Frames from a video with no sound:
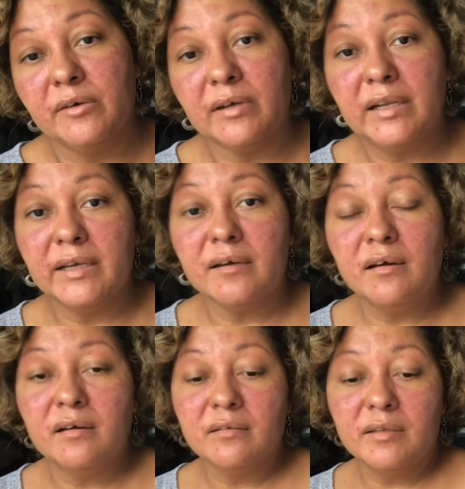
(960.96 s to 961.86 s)
Click
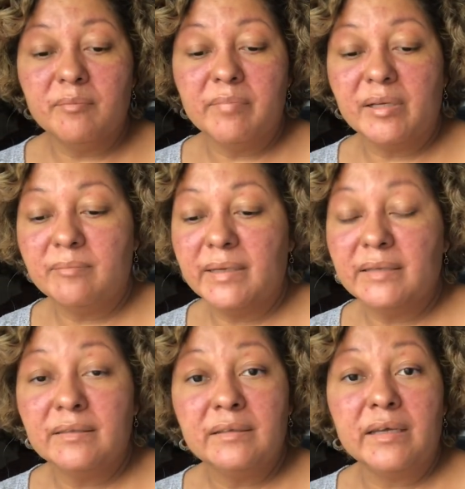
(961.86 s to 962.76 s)
on the bell
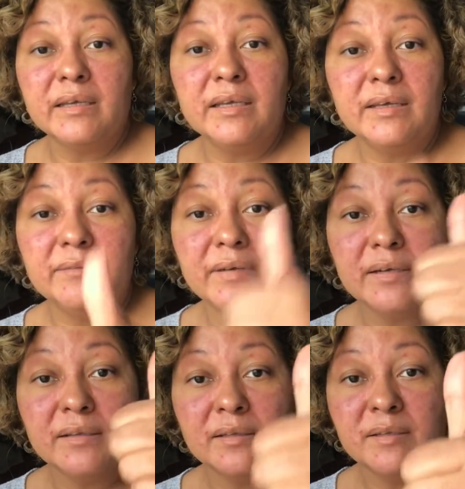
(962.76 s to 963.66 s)
button and give it
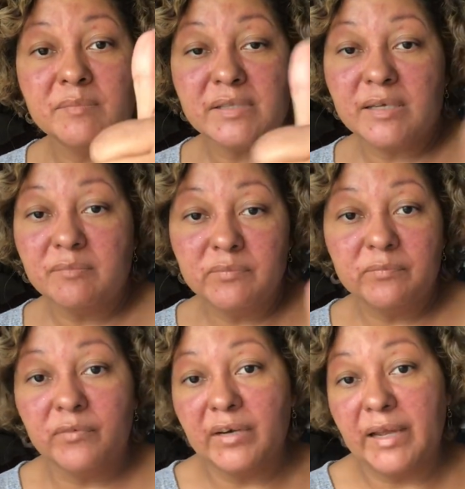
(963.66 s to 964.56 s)
a thumbs up
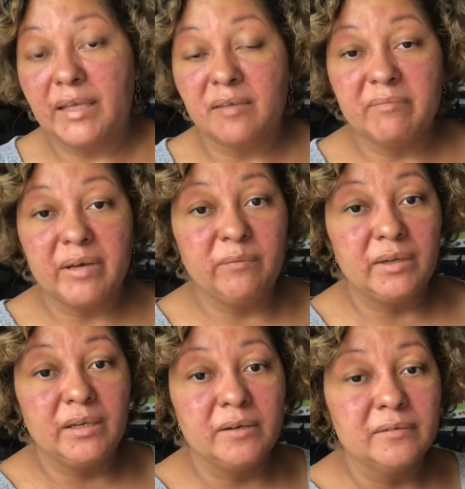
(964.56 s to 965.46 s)
for liking my
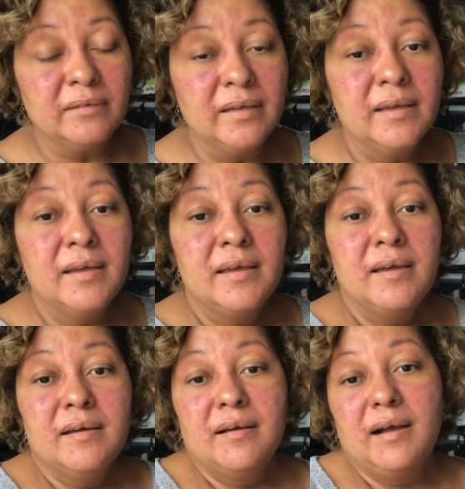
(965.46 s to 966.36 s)
video.
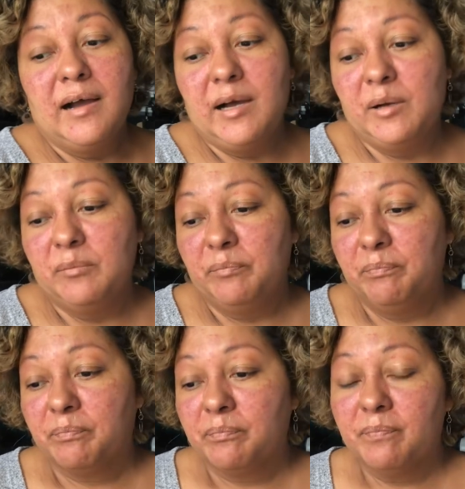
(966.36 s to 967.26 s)

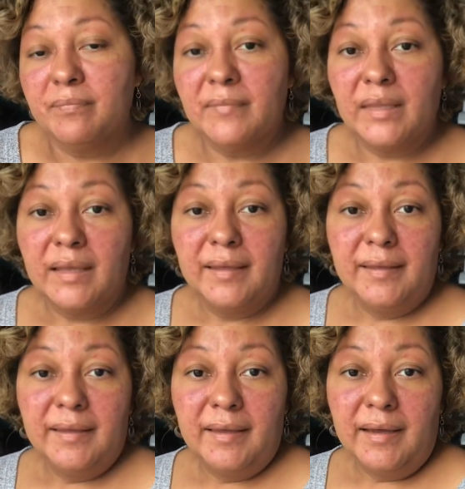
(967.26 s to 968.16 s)

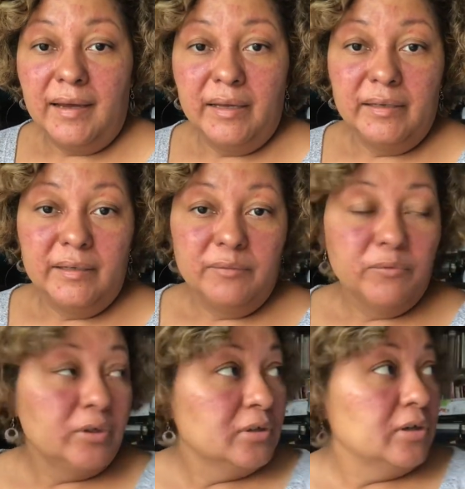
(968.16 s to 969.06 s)
I
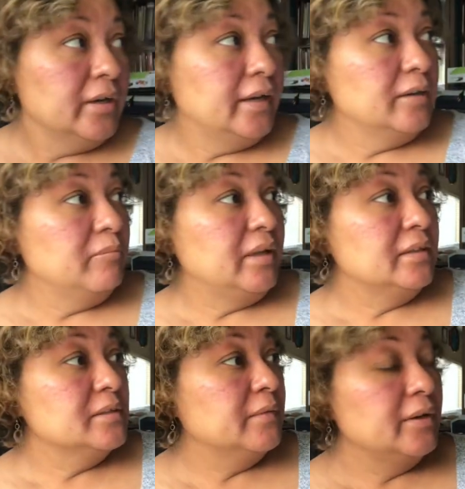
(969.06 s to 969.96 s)
will go ahead and make
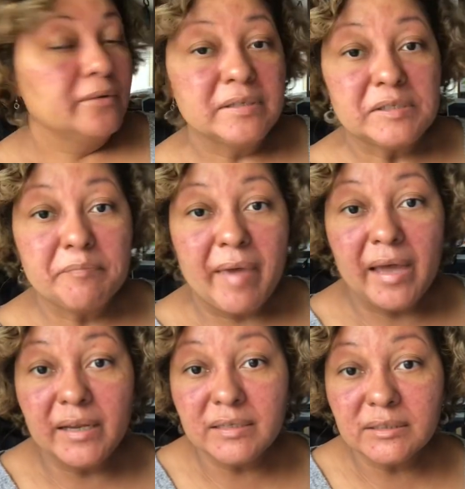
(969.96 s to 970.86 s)
this video in
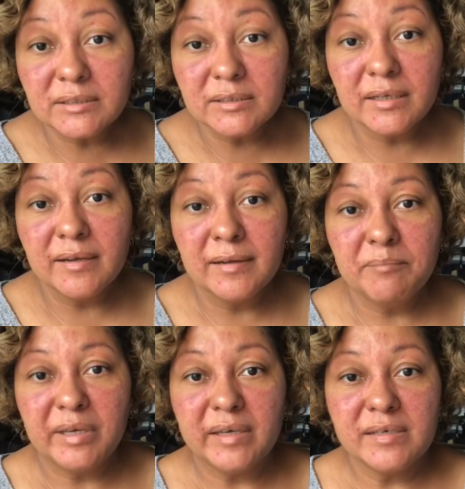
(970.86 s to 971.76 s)
Spanish
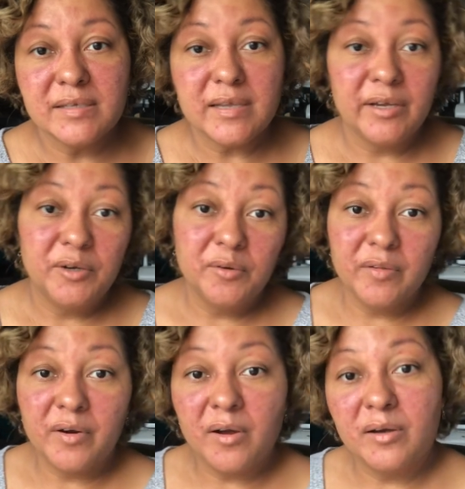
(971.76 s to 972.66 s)
because I know
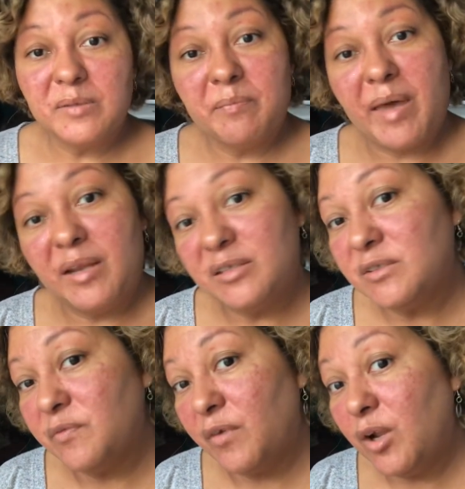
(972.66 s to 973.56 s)
there are Spanish
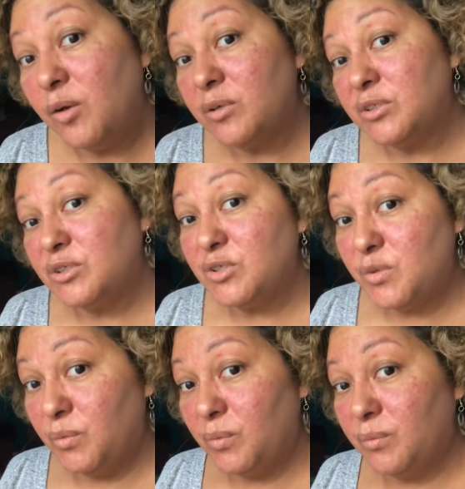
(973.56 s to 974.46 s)
followers
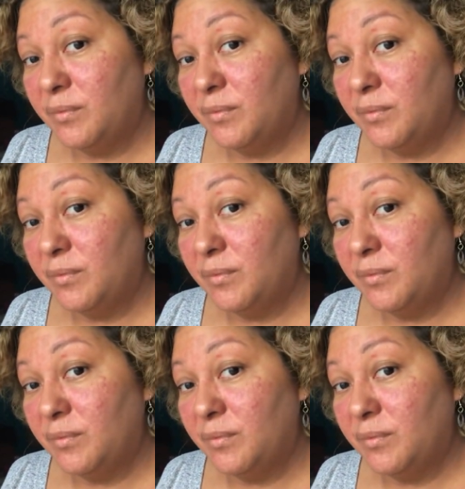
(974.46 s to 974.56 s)
too.